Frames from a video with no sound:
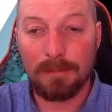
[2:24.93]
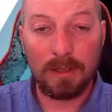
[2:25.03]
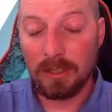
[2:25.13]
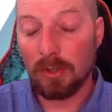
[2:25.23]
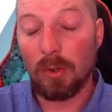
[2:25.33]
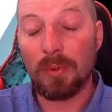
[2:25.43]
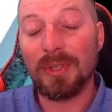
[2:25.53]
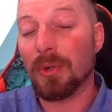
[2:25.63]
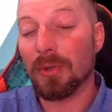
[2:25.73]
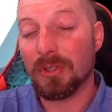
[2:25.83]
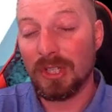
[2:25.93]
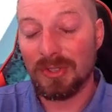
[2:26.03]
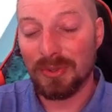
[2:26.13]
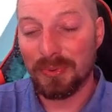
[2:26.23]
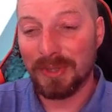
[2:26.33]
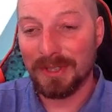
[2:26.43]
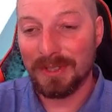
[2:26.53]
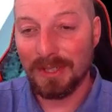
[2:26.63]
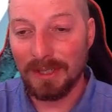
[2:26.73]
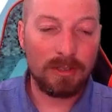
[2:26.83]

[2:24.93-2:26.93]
At least only your changes will get saved.